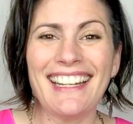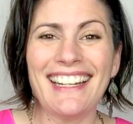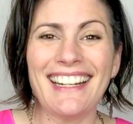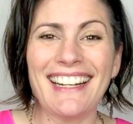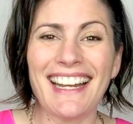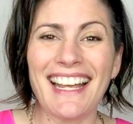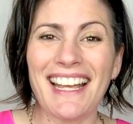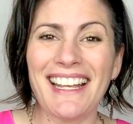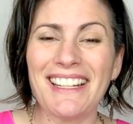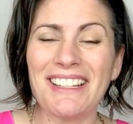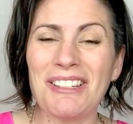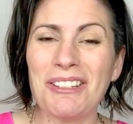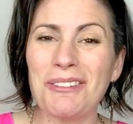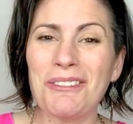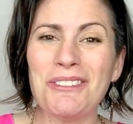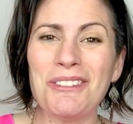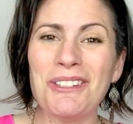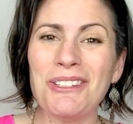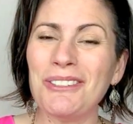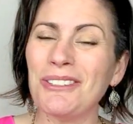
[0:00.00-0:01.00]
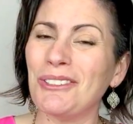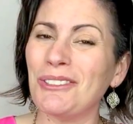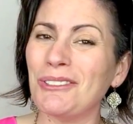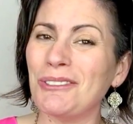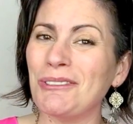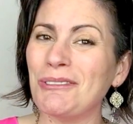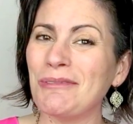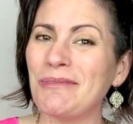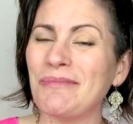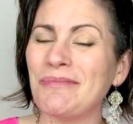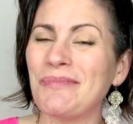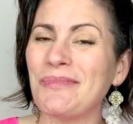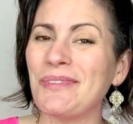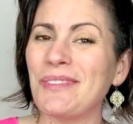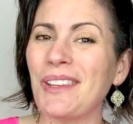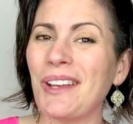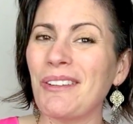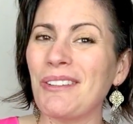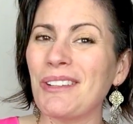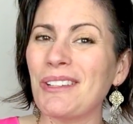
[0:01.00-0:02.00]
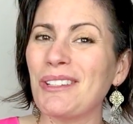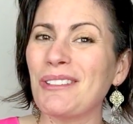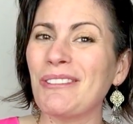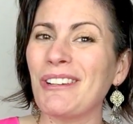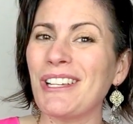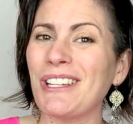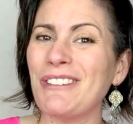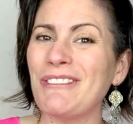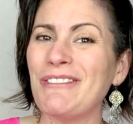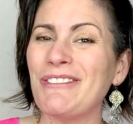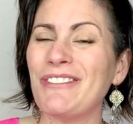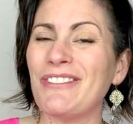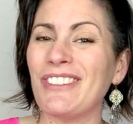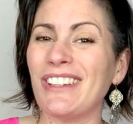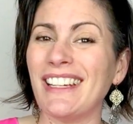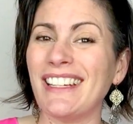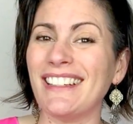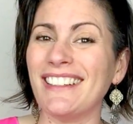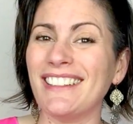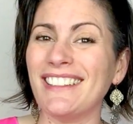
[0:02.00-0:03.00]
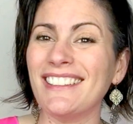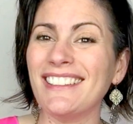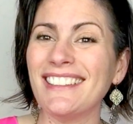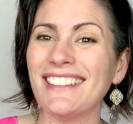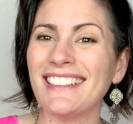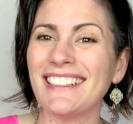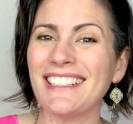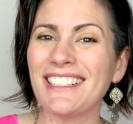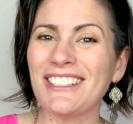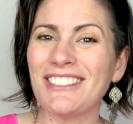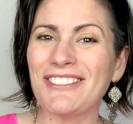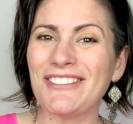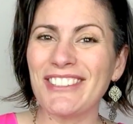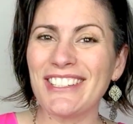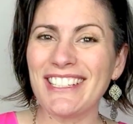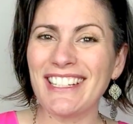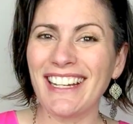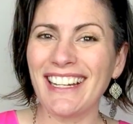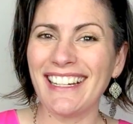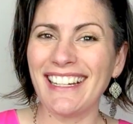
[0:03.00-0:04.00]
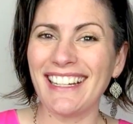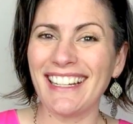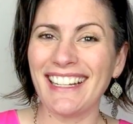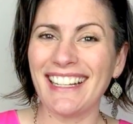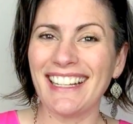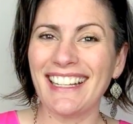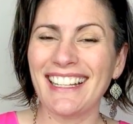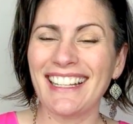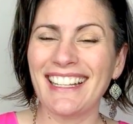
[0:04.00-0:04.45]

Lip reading: And as you do, notice what you feel in your vagina.